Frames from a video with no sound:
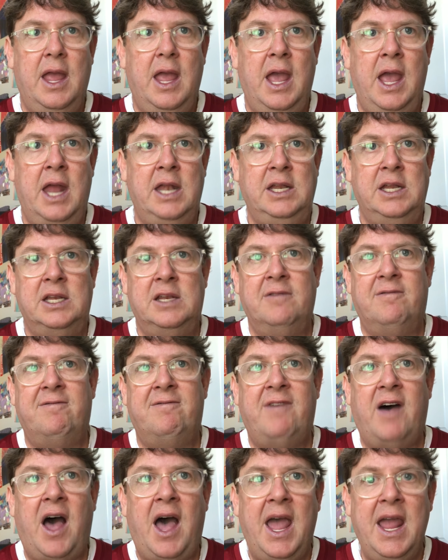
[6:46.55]
and you
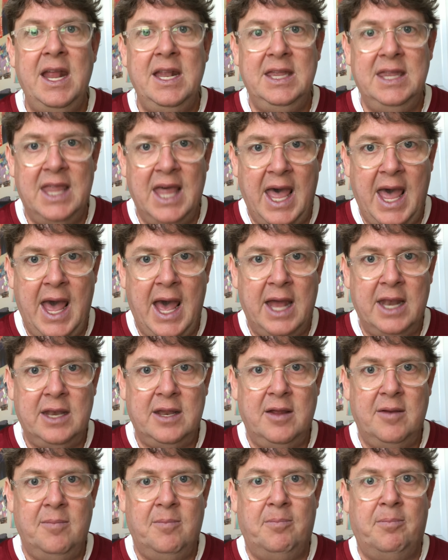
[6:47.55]
divide that
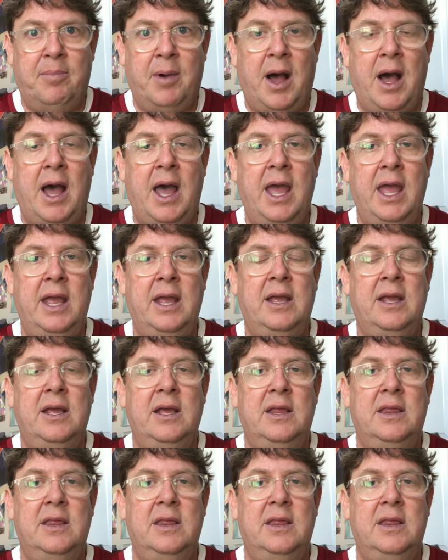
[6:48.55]
by